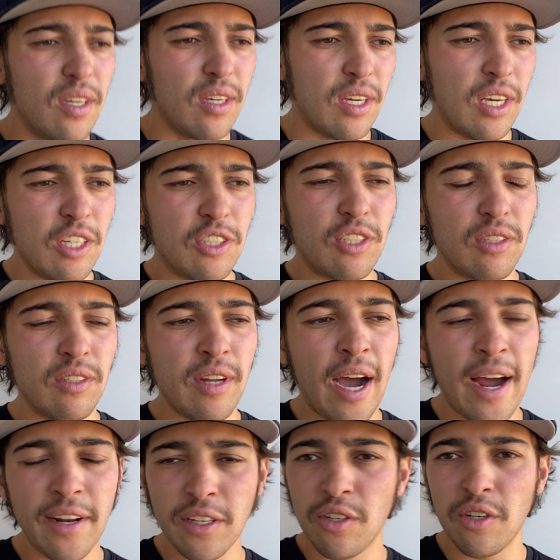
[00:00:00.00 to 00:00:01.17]
He's
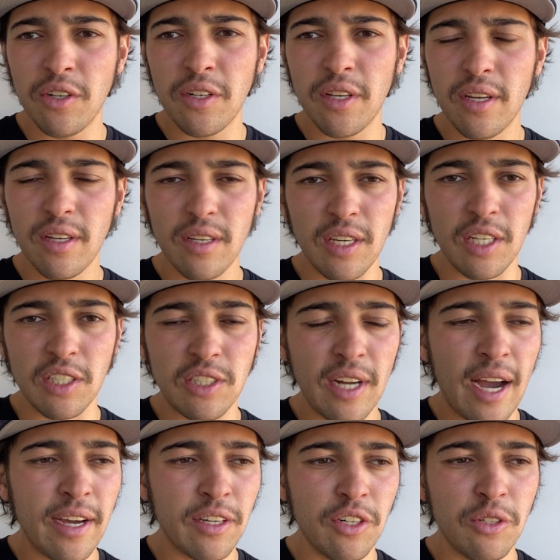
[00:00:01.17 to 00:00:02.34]
not good
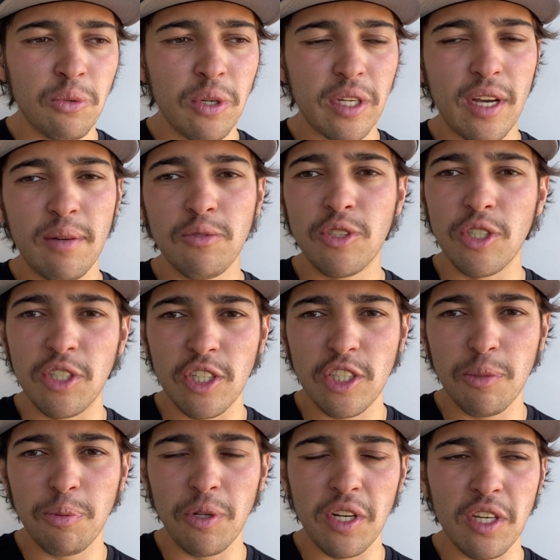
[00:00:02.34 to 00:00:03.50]
when it comes to
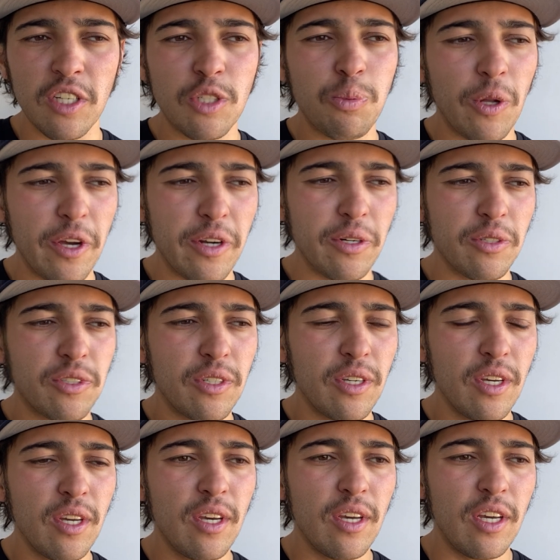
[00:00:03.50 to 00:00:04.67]
disciplining his players.
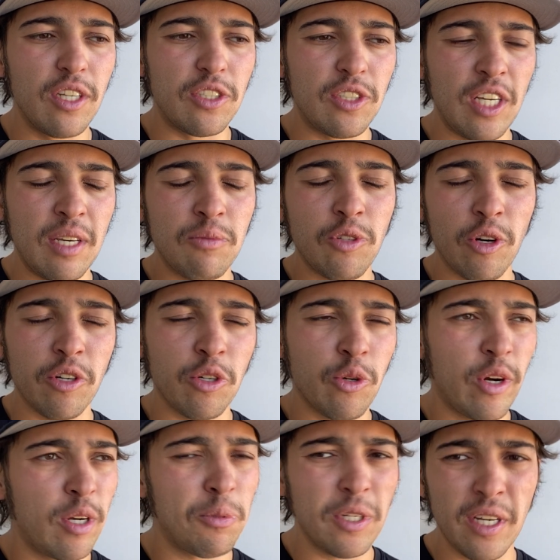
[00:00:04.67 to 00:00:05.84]
His teams are
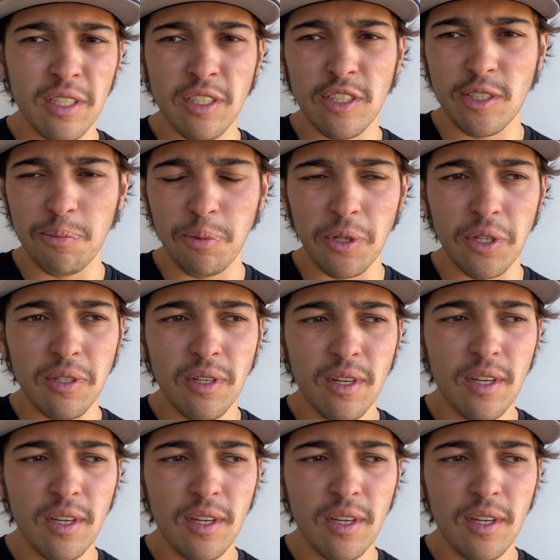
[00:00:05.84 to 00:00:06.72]
incredibly undisciplined.